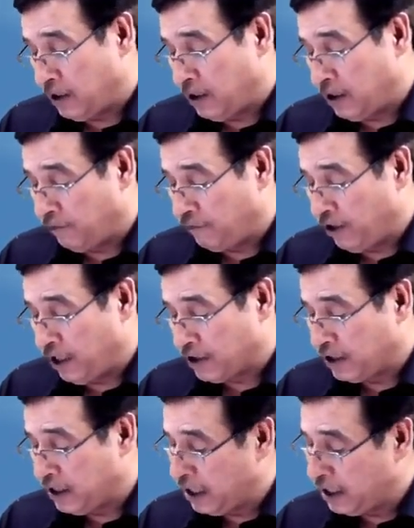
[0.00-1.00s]
reflects
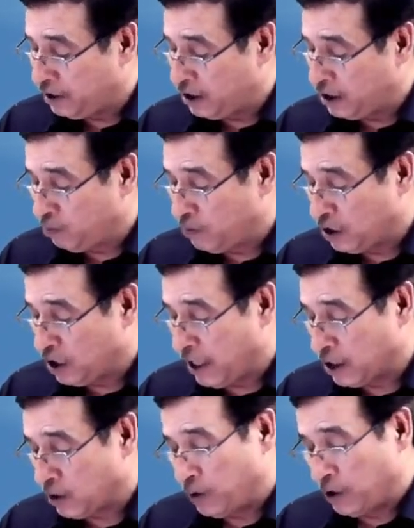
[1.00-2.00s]
that this much
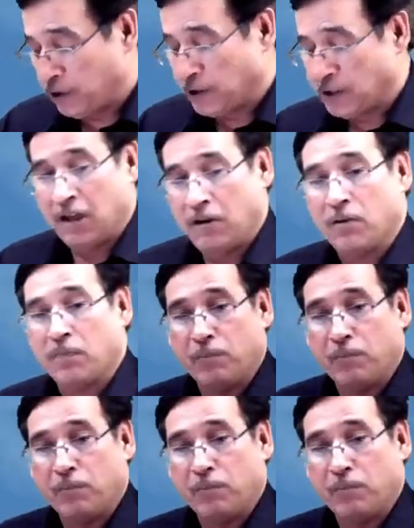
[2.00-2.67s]
has been received.